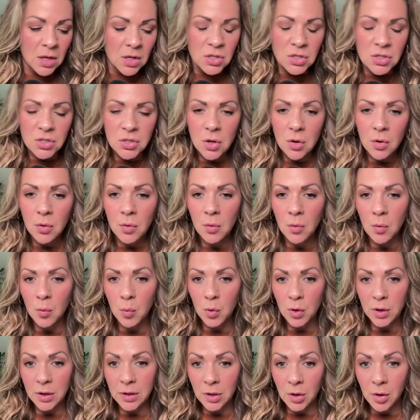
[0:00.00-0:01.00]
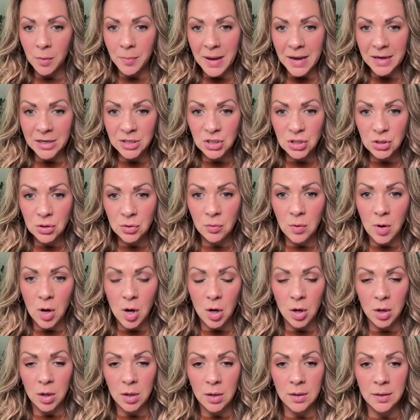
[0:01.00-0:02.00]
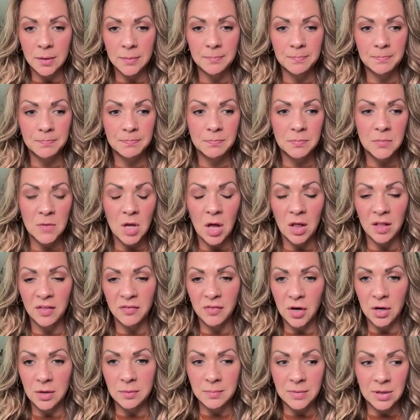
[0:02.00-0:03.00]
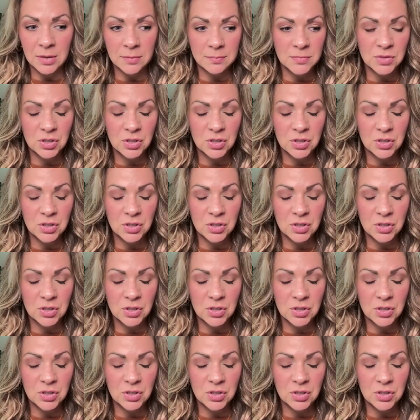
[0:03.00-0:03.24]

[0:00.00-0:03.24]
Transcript: So we're going to go back to our Olive Garden meal.